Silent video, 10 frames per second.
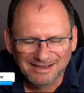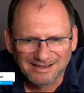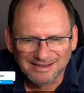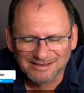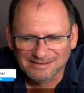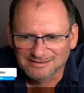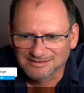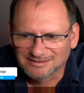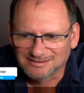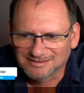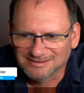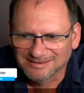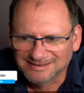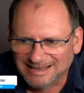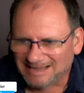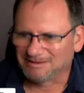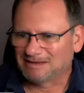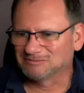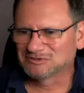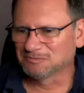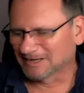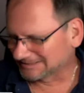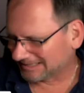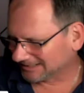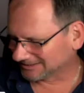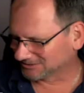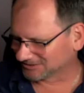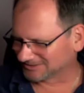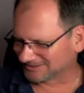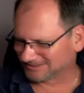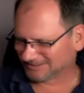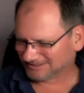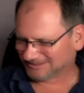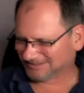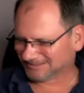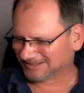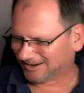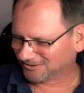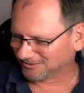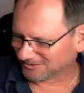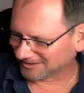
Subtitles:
And yeah, I'm super excited to sit here now